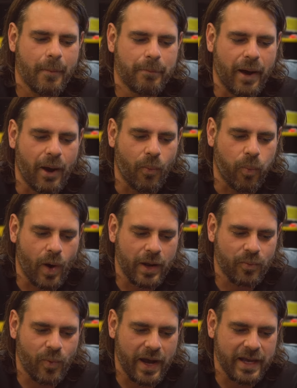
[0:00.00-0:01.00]
But
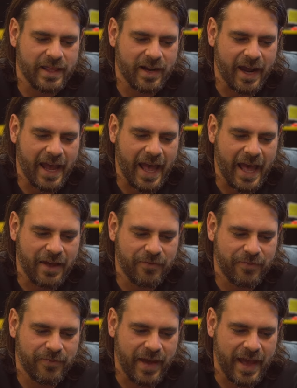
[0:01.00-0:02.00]
one way that I
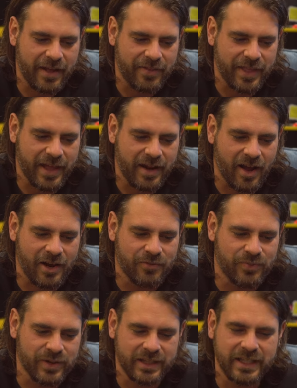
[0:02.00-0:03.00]
have found that I
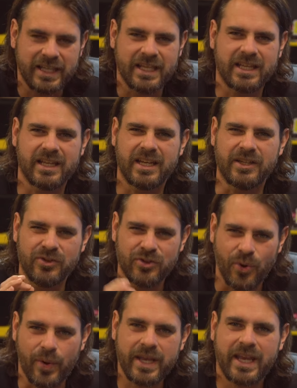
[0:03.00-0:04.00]
really
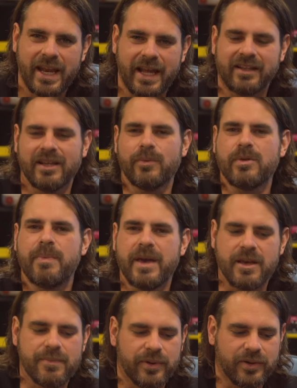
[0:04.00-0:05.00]
enjoy connecting with
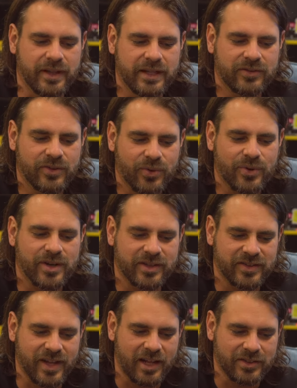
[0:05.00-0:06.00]
people is through
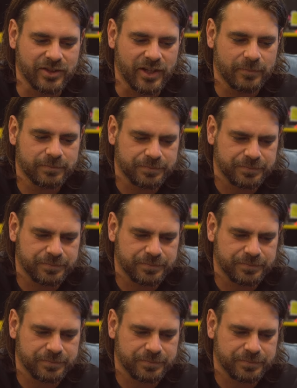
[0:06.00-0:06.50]
nostalgia,